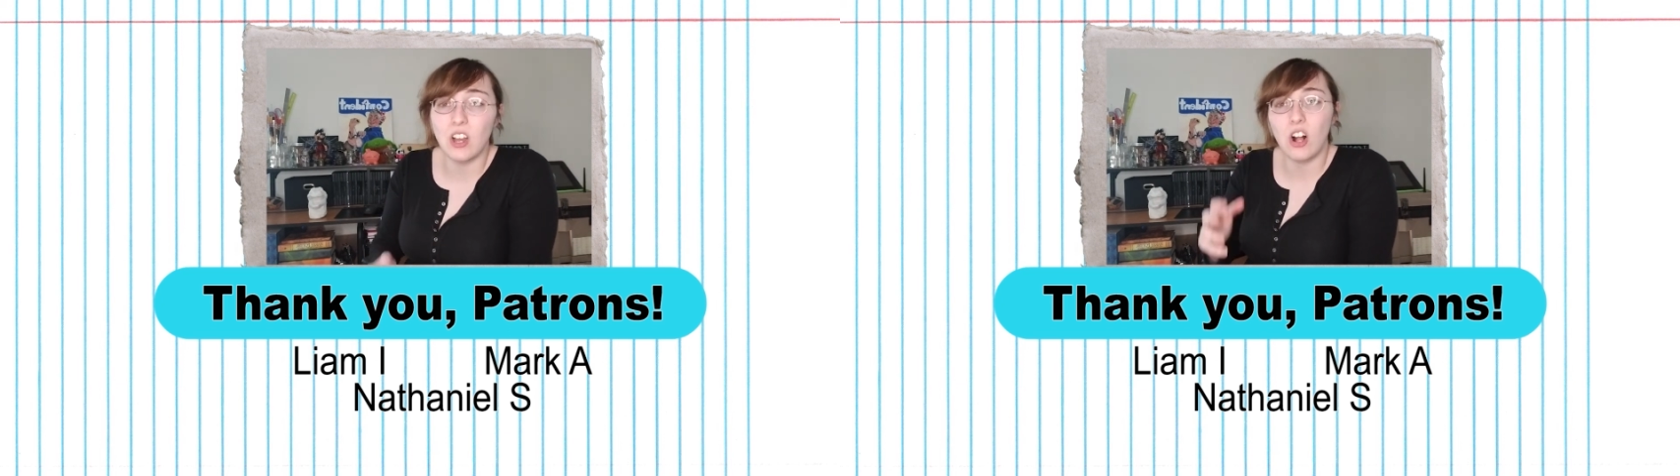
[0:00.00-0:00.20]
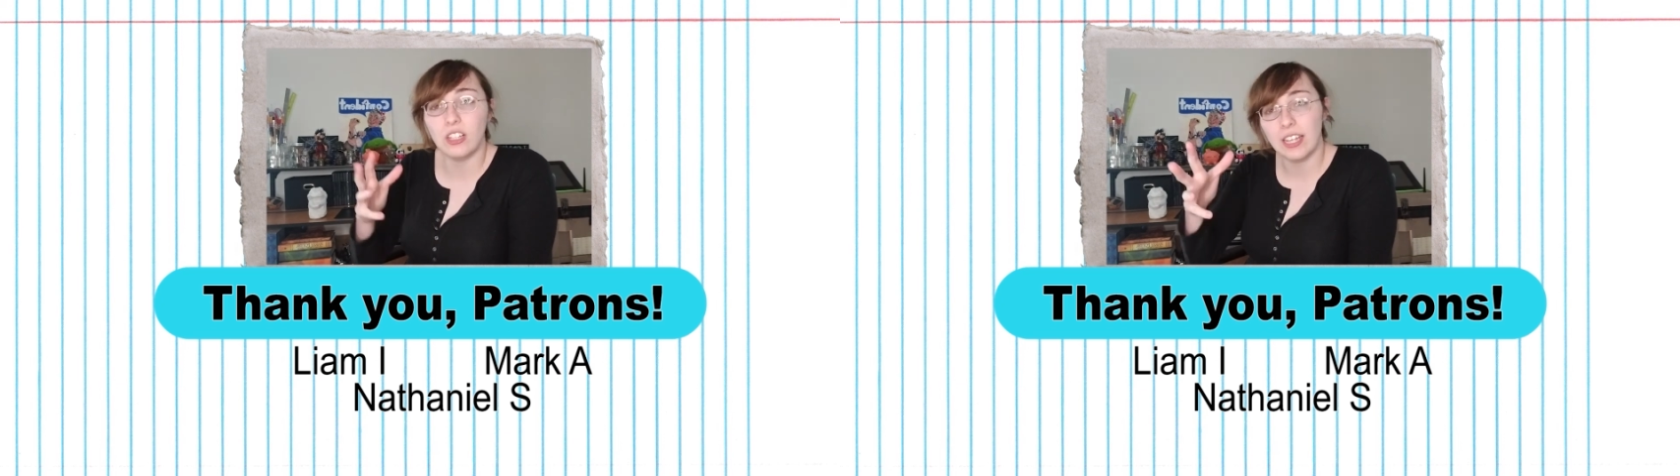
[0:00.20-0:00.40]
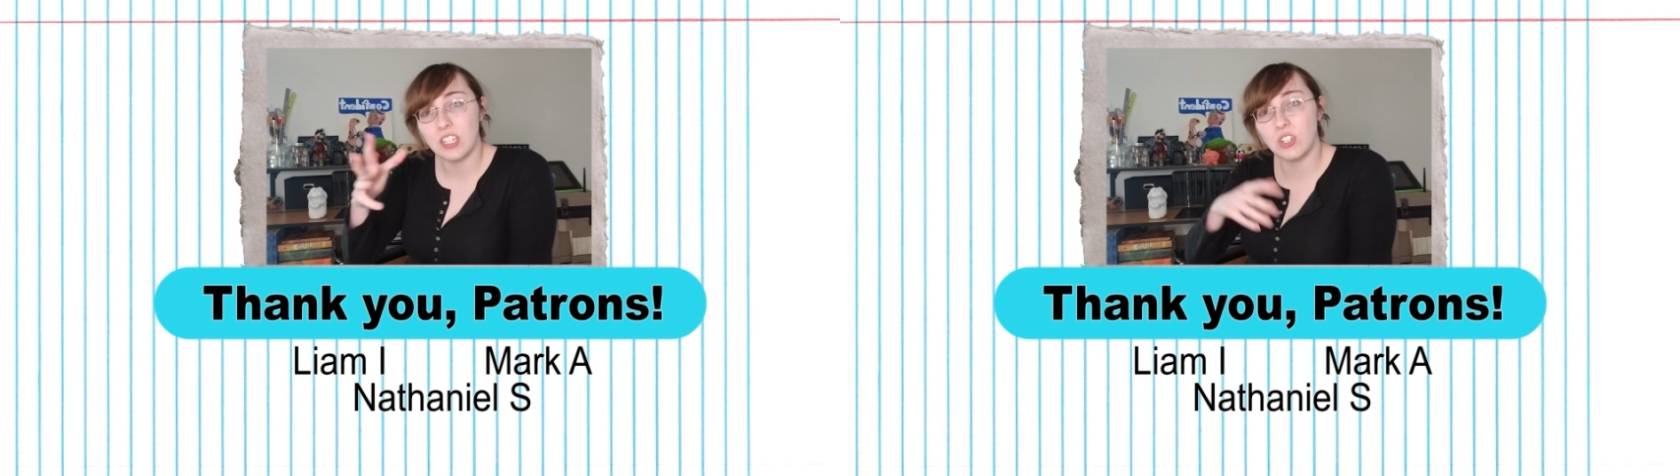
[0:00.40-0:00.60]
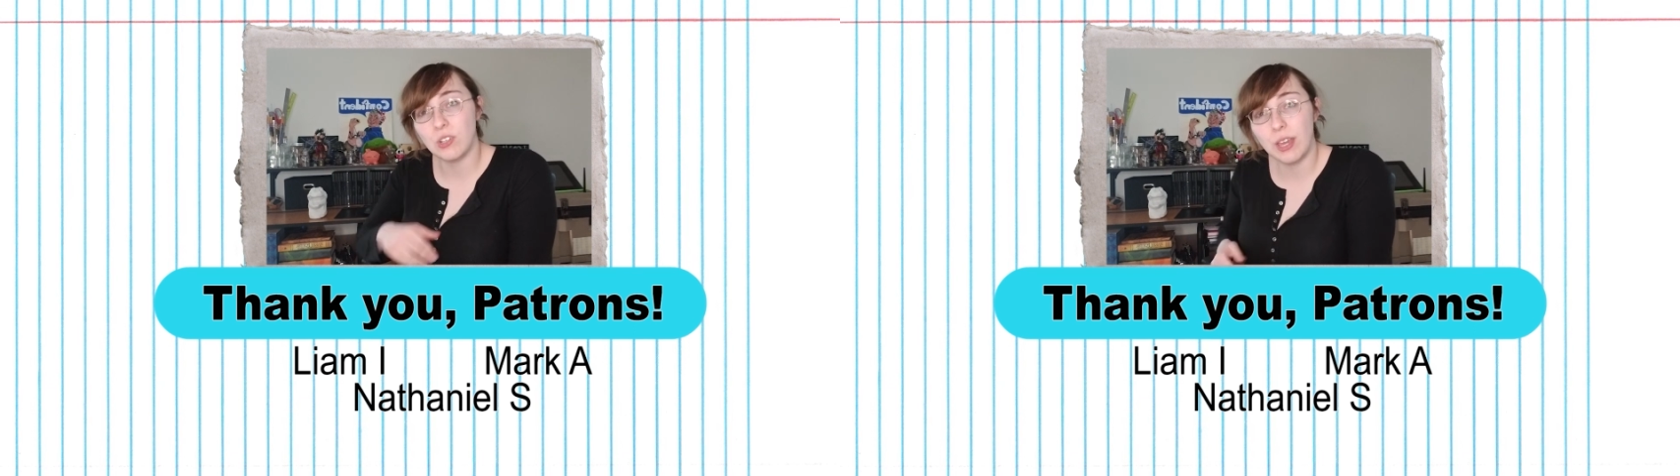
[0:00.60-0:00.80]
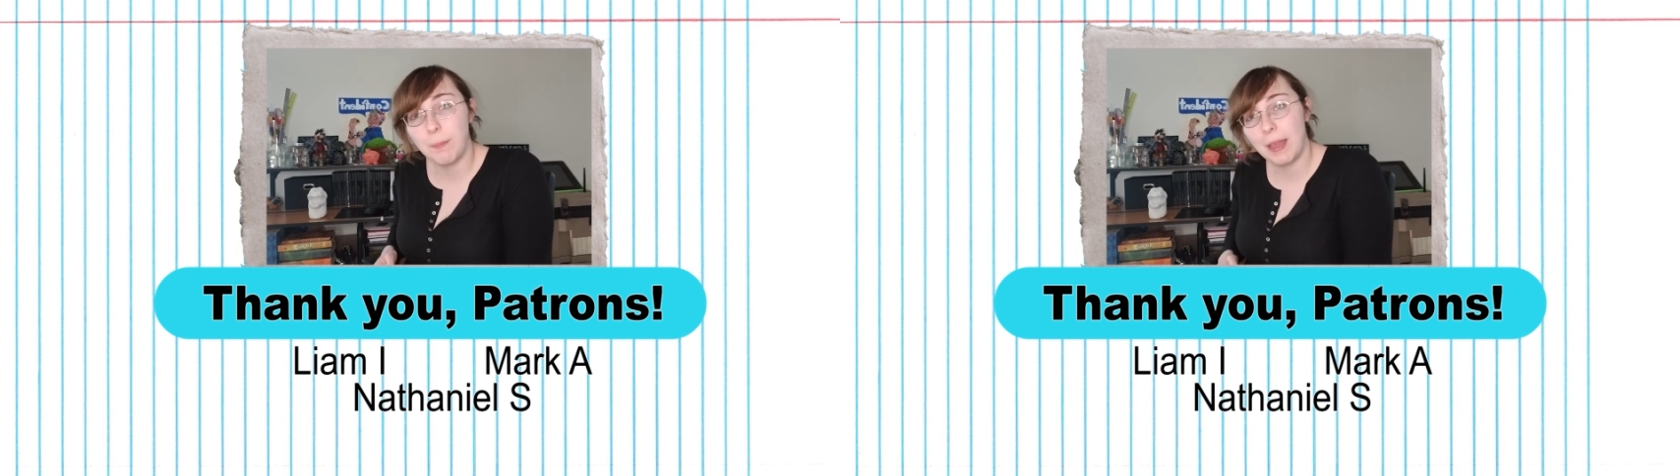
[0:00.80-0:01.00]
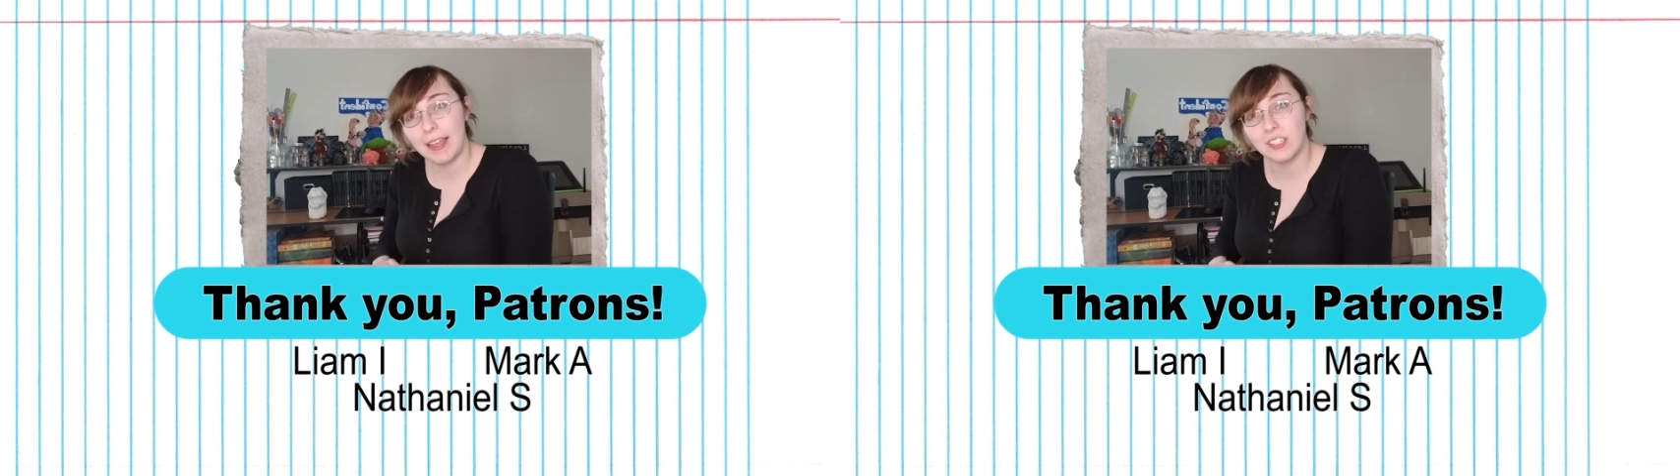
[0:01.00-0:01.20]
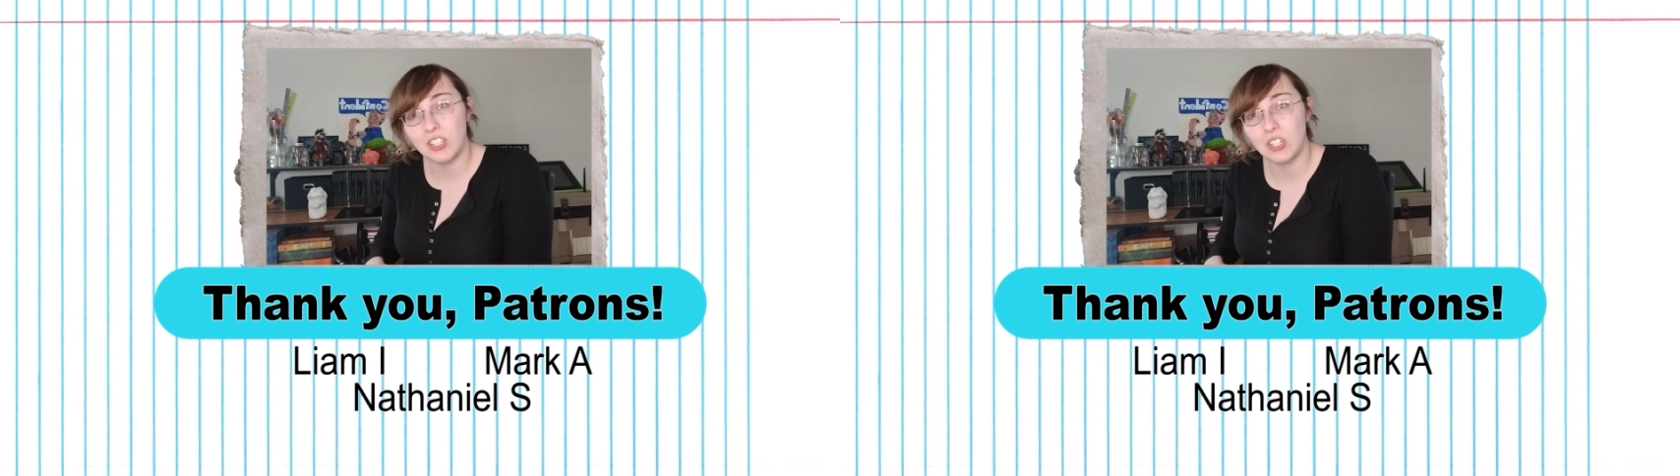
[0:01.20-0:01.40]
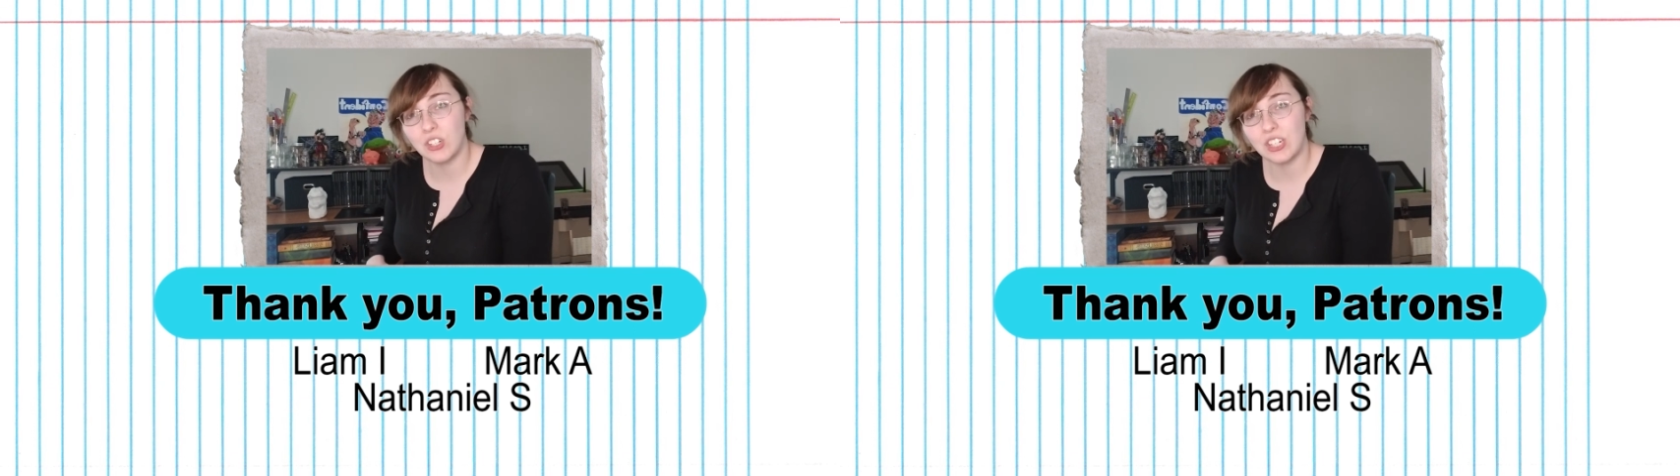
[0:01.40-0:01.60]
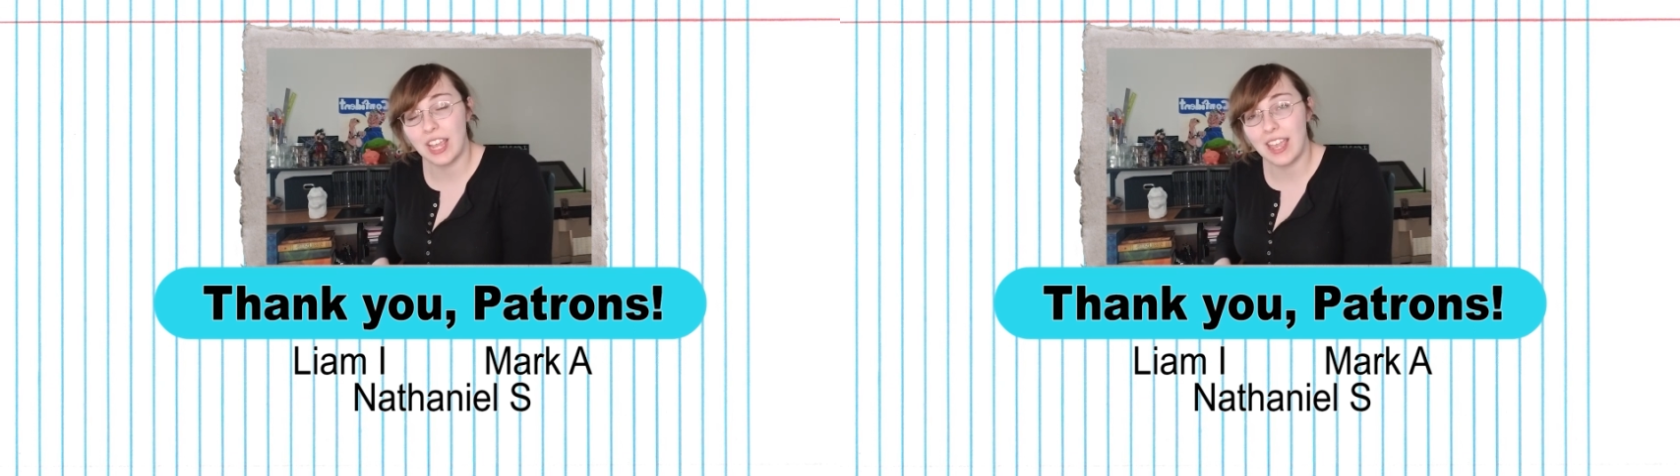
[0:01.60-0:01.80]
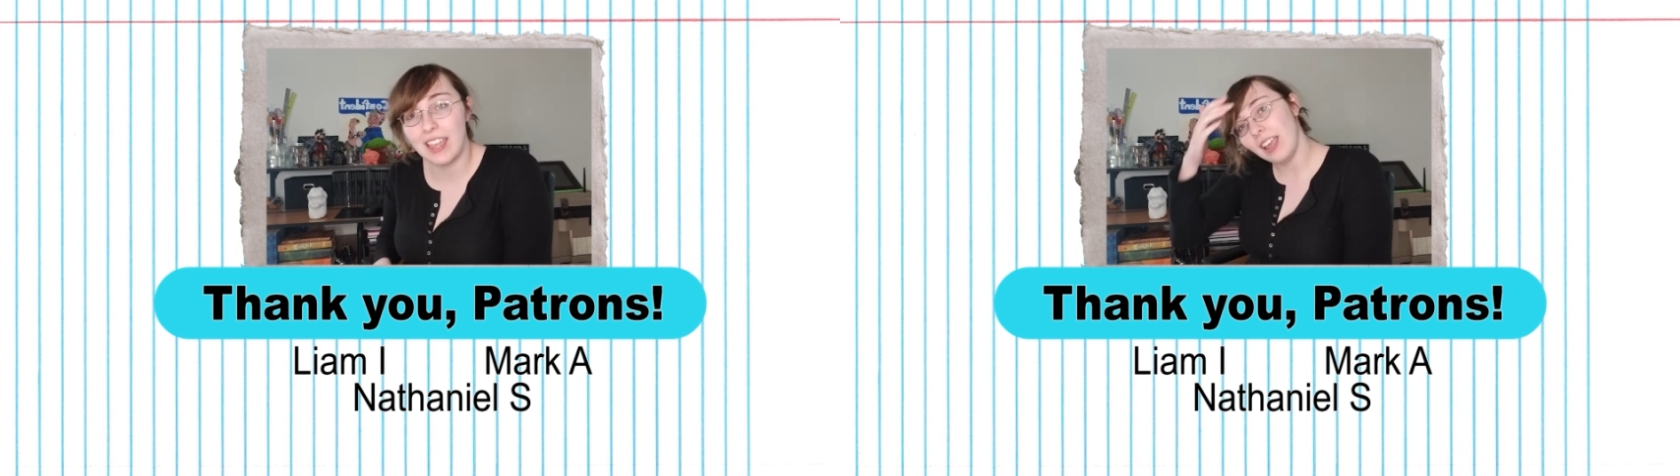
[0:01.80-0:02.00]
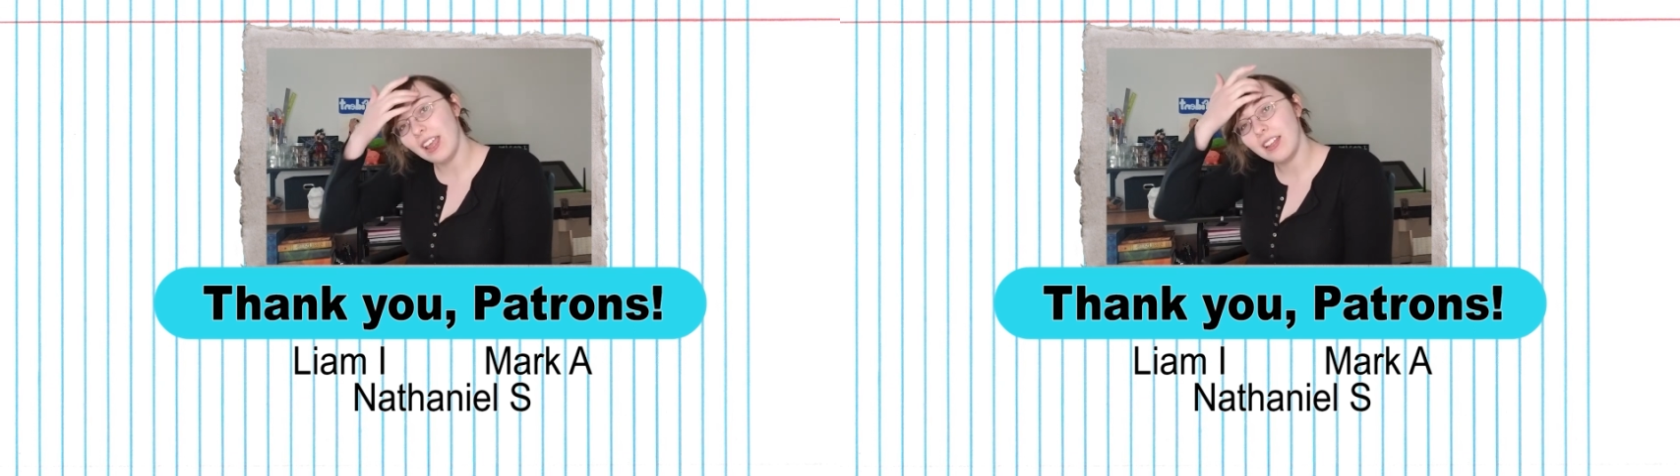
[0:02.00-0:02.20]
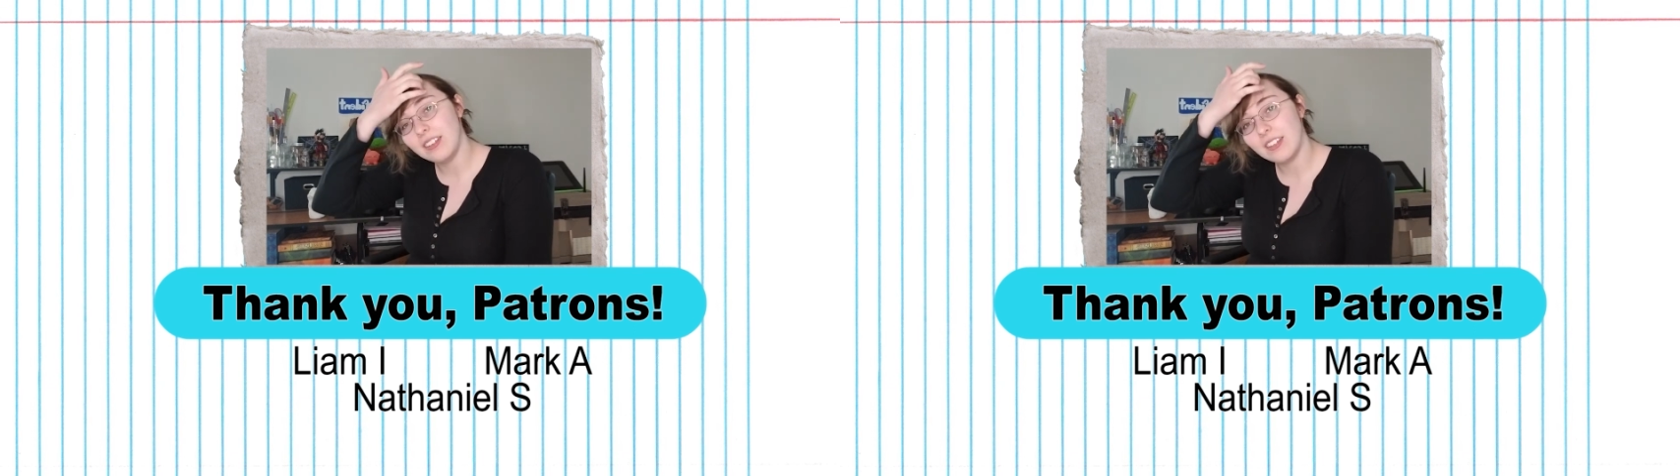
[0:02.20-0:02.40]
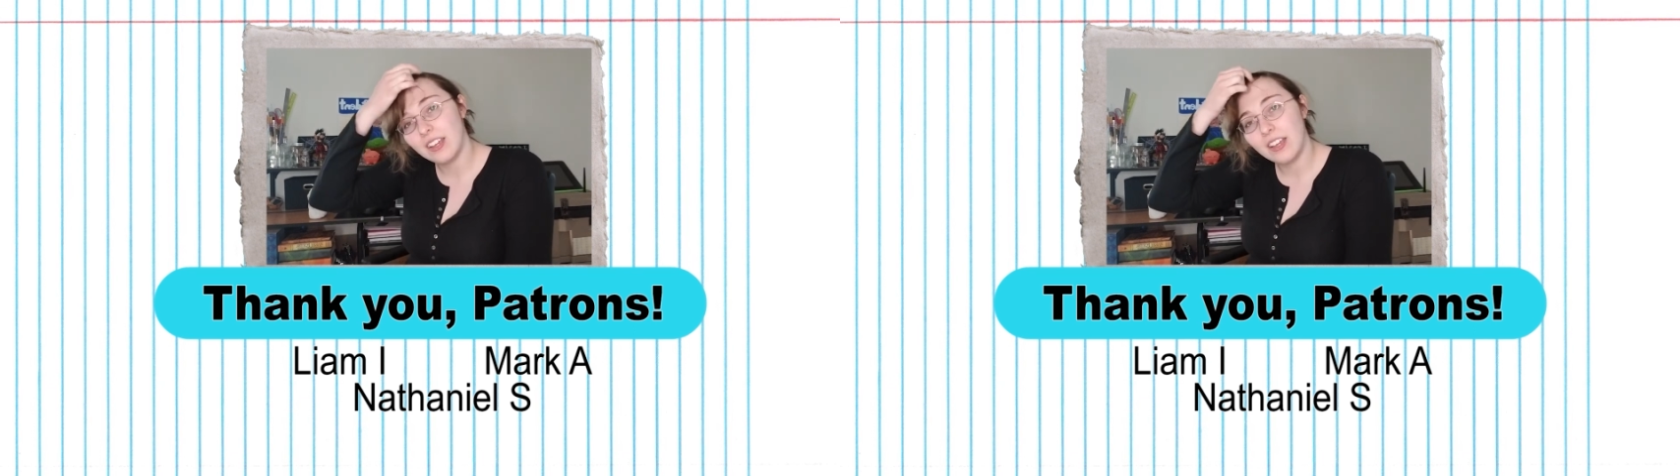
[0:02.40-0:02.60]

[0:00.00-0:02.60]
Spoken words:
I'll let you get back to your day, and